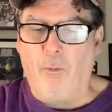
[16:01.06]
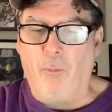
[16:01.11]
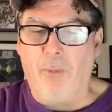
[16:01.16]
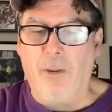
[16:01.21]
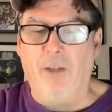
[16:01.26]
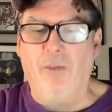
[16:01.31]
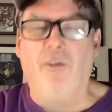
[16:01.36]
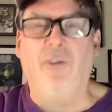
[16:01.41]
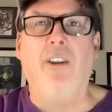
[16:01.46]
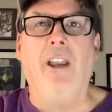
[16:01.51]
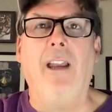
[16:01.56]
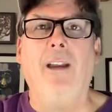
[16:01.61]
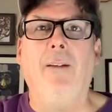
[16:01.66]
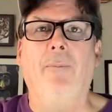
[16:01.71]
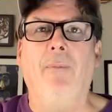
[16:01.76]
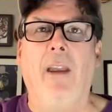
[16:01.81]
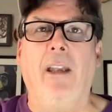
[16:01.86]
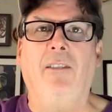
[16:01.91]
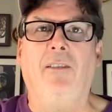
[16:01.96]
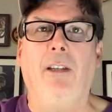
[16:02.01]
Penn
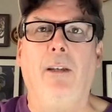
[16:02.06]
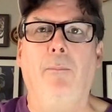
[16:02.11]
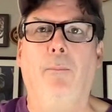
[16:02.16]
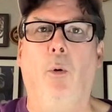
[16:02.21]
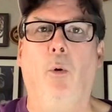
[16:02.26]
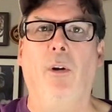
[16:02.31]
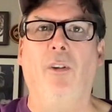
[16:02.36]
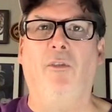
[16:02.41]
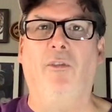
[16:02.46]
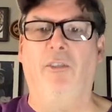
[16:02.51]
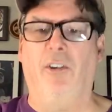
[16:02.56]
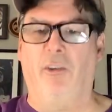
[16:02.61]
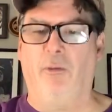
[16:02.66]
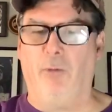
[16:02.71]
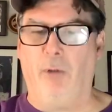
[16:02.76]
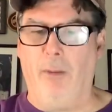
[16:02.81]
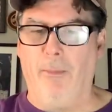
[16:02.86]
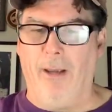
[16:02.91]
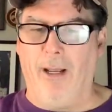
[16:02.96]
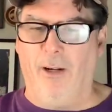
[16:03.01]
State 18 points, 6
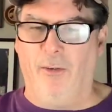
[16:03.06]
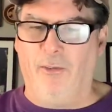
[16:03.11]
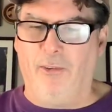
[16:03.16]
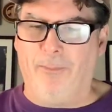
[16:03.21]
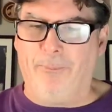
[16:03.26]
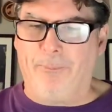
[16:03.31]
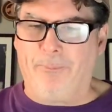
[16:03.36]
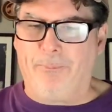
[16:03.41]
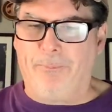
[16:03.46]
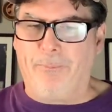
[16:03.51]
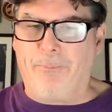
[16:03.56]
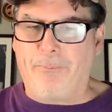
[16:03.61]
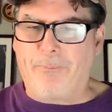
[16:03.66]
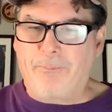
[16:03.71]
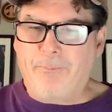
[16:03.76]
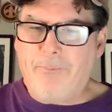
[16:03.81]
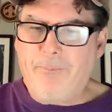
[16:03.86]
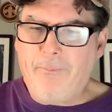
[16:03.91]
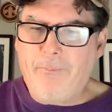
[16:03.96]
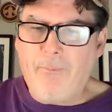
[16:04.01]
rebounds.
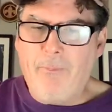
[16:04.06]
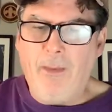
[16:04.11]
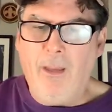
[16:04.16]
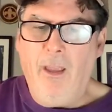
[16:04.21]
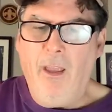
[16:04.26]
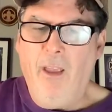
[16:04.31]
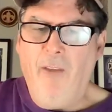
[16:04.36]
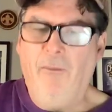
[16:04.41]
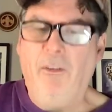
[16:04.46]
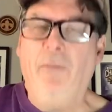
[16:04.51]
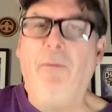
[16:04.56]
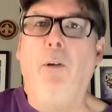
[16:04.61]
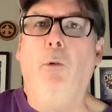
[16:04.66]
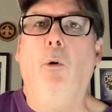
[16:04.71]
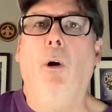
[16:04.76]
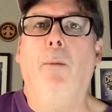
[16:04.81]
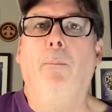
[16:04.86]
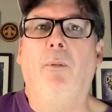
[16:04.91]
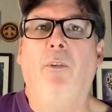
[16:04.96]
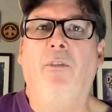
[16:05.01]

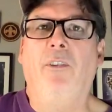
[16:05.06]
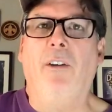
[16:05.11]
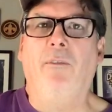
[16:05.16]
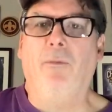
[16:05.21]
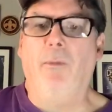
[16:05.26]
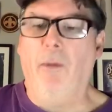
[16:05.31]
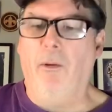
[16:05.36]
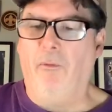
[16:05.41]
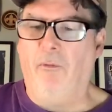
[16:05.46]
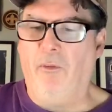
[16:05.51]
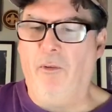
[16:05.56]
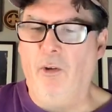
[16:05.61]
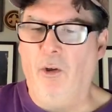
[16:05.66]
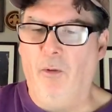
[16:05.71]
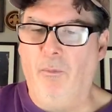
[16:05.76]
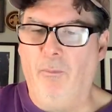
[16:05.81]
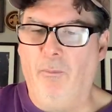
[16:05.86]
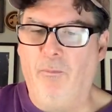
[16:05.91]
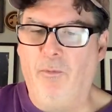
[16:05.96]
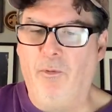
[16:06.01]
51% from the
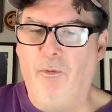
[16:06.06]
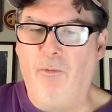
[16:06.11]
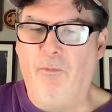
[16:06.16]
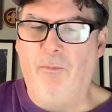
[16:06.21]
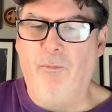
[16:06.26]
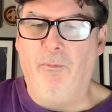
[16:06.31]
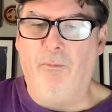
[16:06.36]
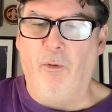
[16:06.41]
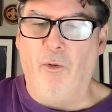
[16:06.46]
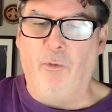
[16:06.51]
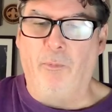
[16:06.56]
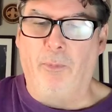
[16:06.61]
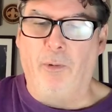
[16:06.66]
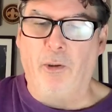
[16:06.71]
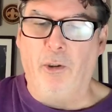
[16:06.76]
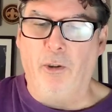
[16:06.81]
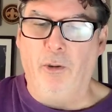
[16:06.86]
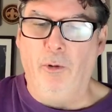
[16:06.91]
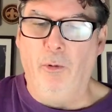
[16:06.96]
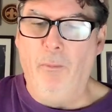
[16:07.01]
field was
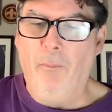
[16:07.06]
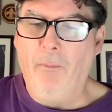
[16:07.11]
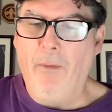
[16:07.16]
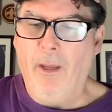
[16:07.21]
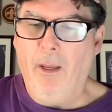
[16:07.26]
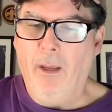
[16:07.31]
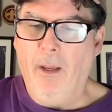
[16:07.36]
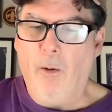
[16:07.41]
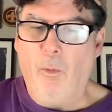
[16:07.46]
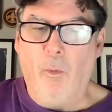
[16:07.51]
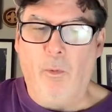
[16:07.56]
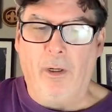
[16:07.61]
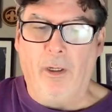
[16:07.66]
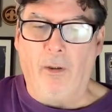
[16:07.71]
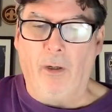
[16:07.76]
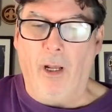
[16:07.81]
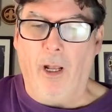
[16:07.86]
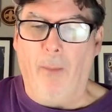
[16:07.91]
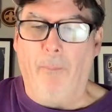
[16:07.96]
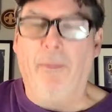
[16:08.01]
Purdue,
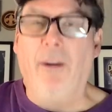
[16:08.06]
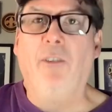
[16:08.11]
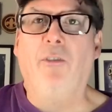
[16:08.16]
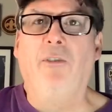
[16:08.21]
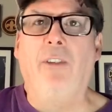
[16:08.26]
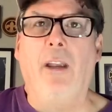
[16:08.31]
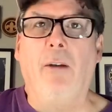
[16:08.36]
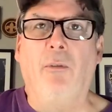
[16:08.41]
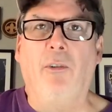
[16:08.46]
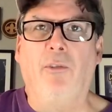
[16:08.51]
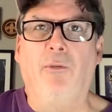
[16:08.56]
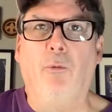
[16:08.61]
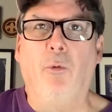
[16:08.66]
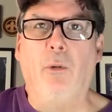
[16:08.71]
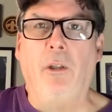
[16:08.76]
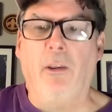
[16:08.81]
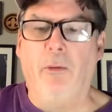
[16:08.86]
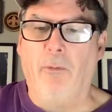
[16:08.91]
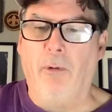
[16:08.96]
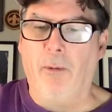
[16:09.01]
where Penn State was
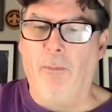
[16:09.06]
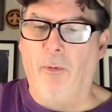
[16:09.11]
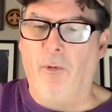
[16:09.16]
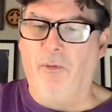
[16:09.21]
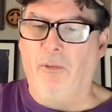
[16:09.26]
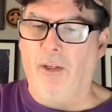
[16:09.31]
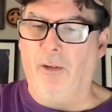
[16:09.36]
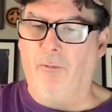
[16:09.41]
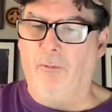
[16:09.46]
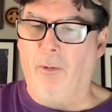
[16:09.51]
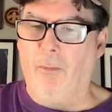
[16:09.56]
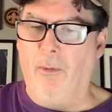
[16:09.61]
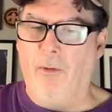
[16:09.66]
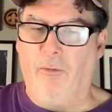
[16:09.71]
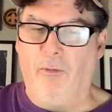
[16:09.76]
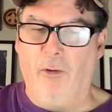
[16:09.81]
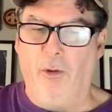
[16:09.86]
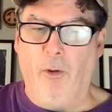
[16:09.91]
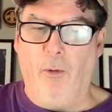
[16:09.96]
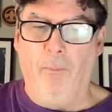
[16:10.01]
43% from the
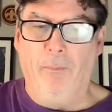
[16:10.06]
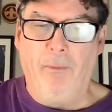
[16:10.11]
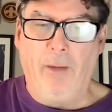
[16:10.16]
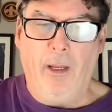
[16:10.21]
field.